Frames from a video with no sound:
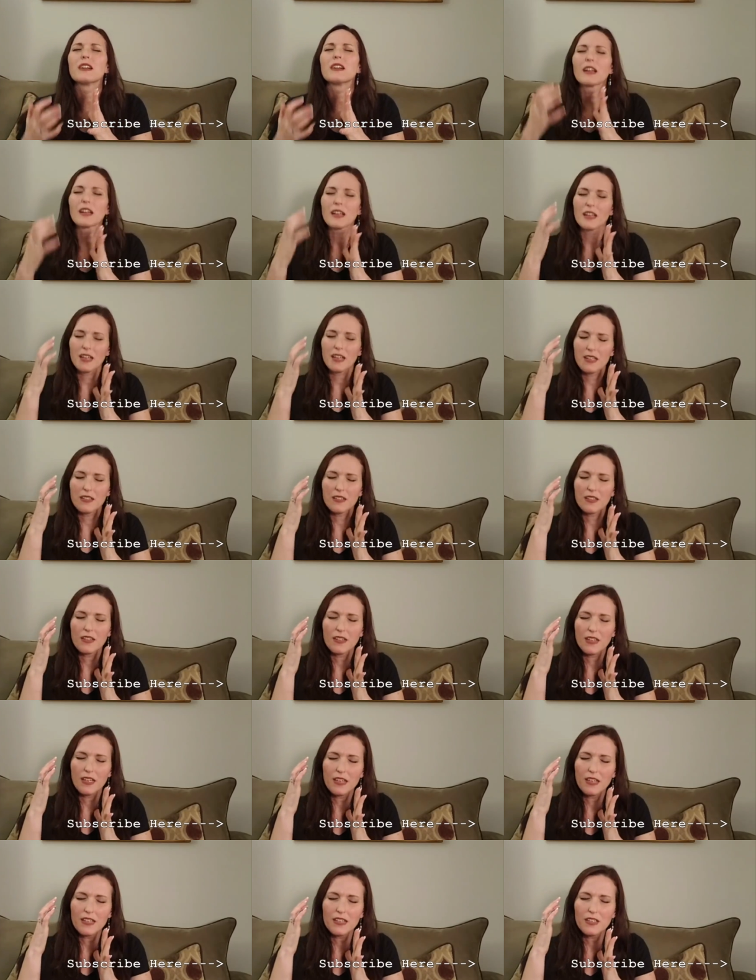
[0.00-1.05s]
he
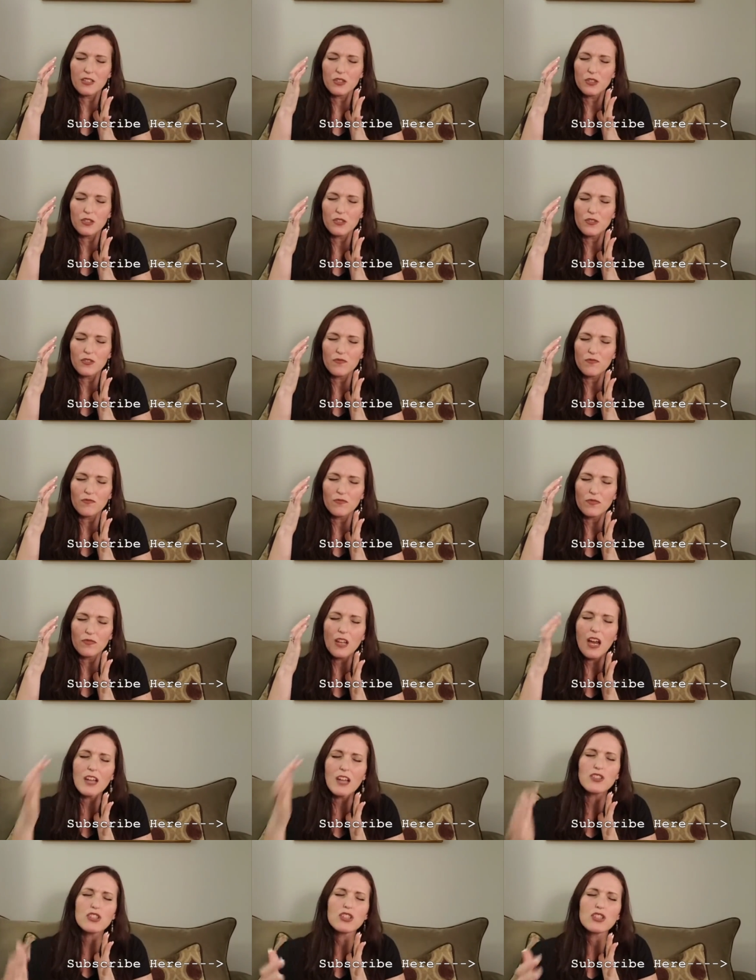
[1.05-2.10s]
he is
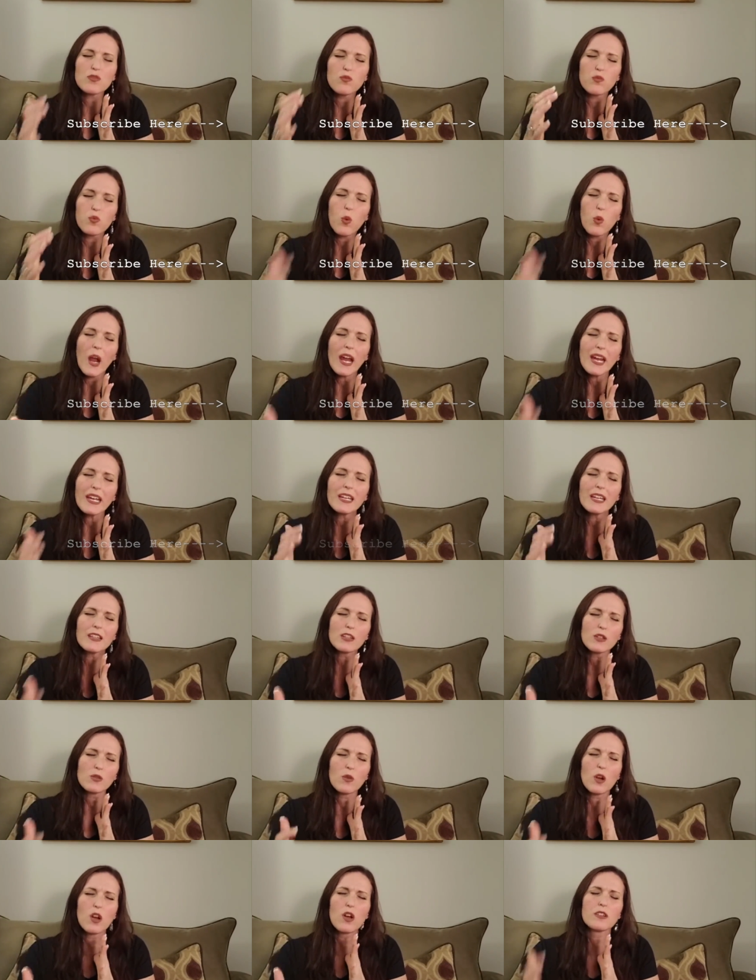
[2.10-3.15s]
not just righting the
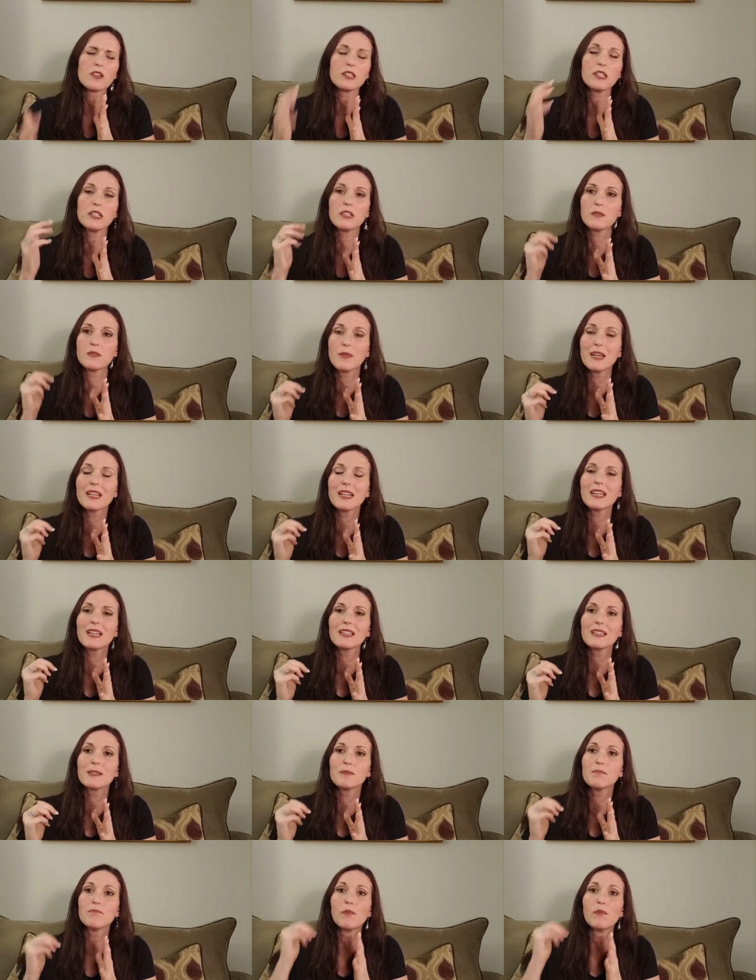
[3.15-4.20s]
wrongs, he's making
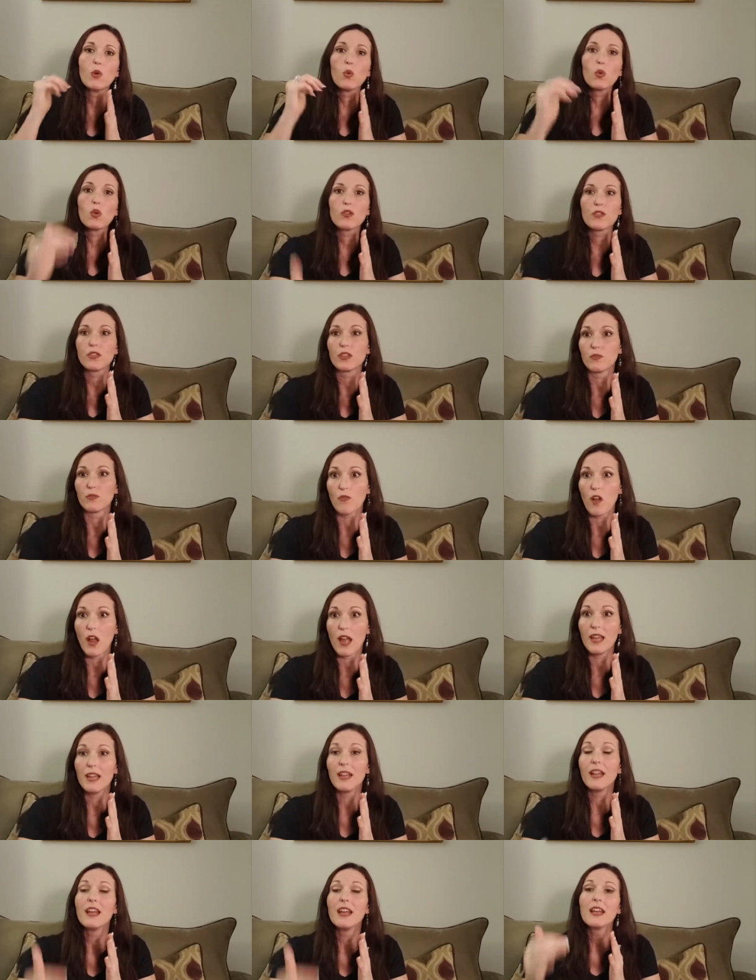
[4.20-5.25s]
them more than
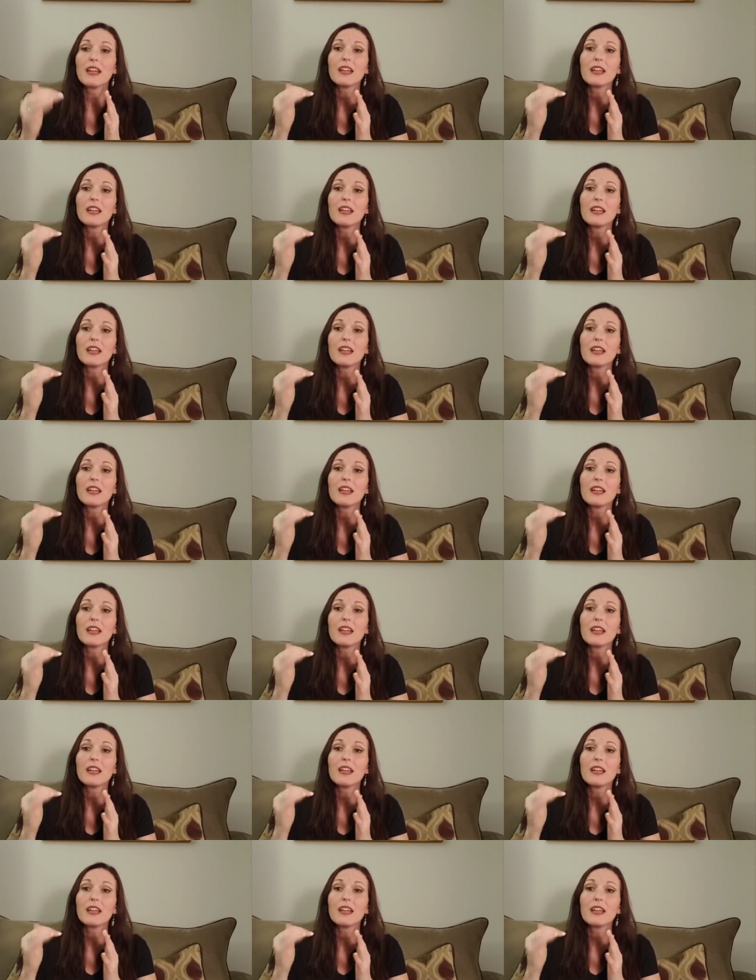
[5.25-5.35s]
right.